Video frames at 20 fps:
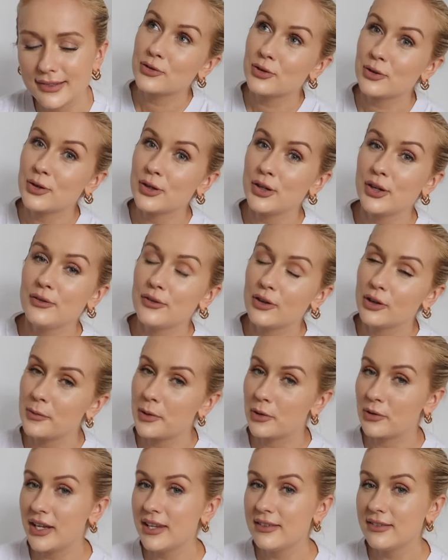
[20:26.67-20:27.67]
Sure you follow me
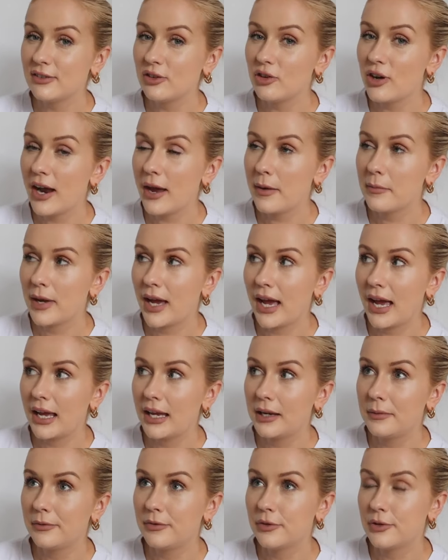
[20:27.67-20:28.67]
on Instagram at
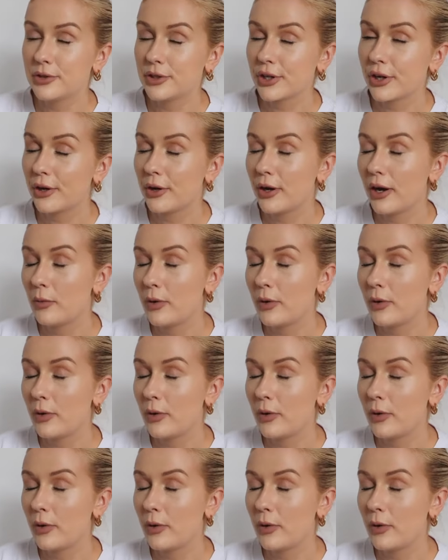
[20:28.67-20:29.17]
amyfuchsia